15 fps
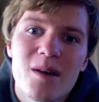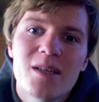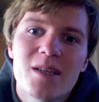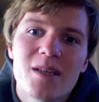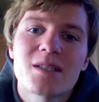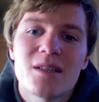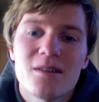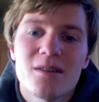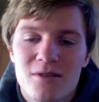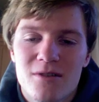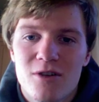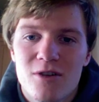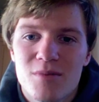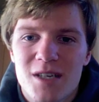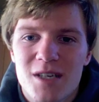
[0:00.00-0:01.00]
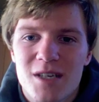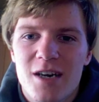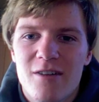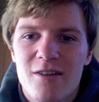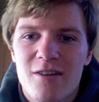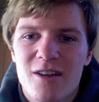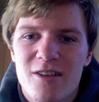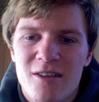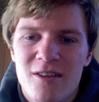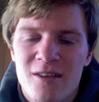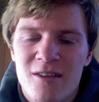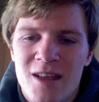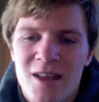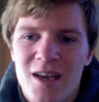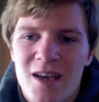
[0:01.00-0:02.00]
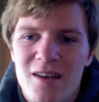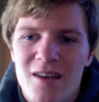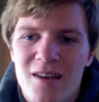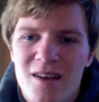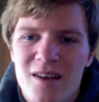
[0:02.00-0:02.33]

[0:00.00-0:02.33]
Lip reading: skier slope style. And other than that,